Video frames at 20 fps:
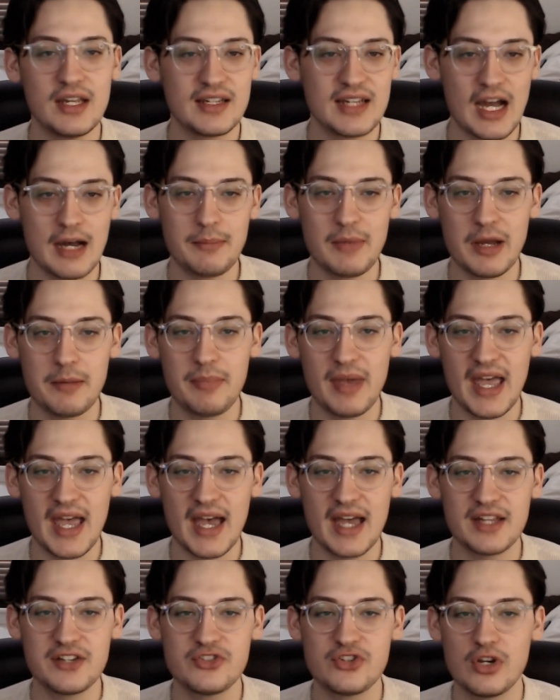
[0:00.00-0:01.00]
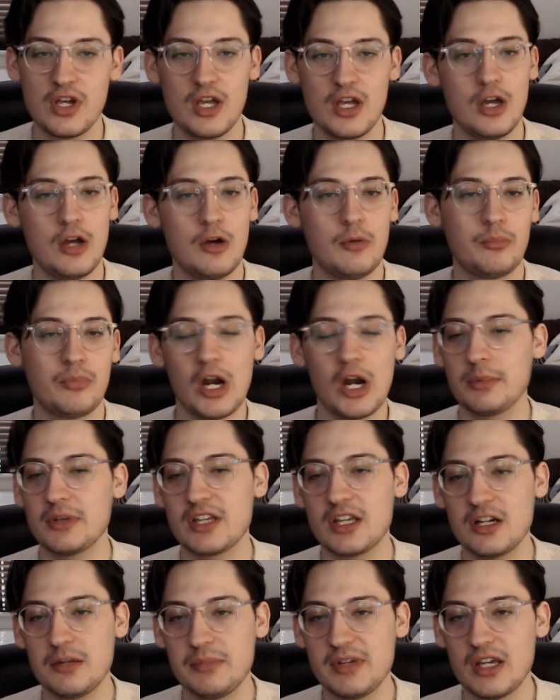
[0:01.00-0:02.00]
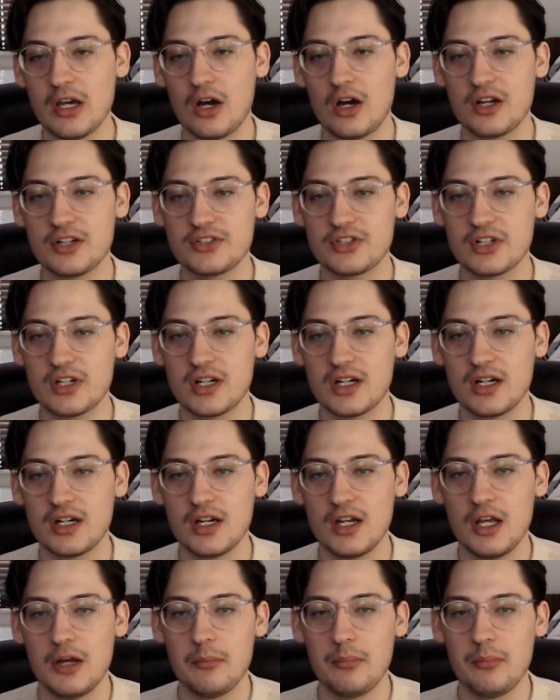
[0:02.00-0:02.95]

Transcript: Got my badge. Probably going to be a hunter,